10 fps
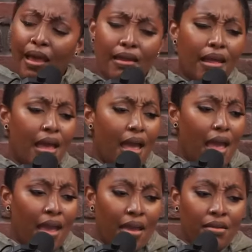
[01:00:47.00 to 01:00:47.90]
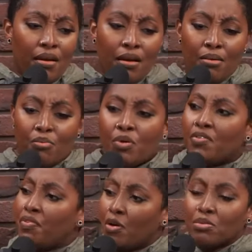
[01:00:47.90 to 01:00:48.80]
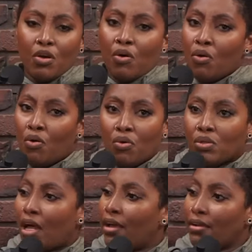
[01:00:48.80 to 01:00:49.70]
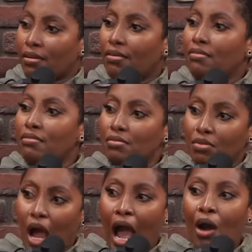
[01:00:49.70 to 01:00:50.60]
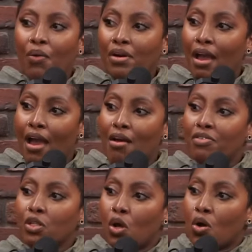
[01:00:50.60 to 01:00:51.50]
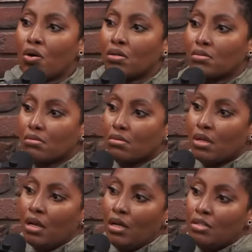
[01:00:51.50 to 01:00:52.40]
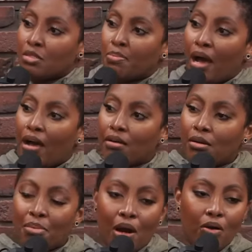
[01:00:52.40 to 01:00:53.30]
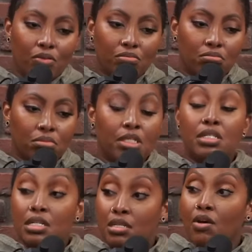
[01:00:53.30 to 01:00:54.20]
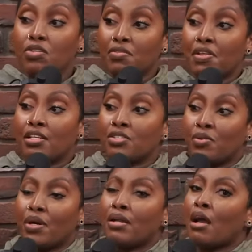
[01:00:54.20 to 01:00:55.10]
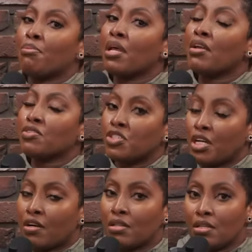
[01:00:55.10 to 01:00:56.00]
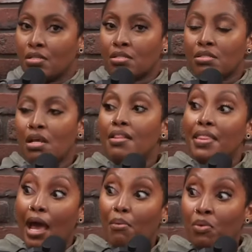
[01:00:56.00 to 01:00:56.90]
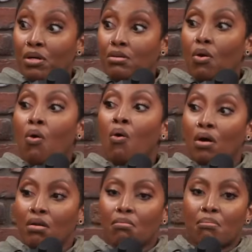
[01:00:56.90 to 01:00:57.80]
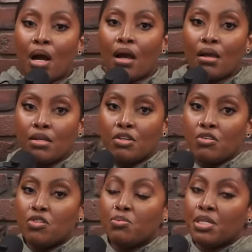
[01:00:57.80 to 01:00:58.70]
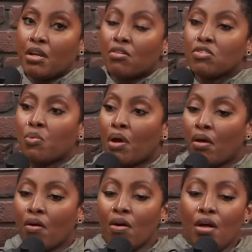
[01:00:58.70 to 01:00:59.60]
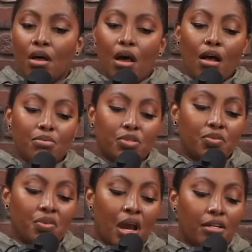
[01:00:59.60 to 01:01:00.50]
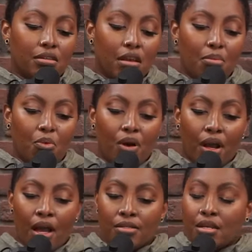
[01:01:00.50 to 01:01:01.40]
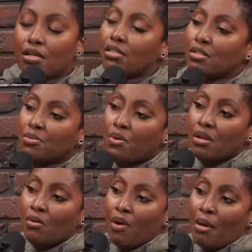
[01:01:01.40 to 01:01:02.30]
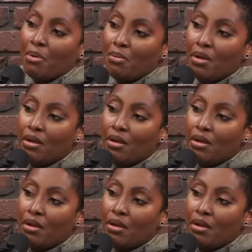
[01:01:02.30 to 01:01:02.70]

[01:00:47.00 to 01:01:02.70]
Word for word: that. Right. And um, we filmed a whole like hour and a half long uh, spot about the details of that story, yeah, and I plan yeah. on sharing this that one on my YouTube channel as well, mm-hmm. um, so you guys can get more context. As we're gonna wrap up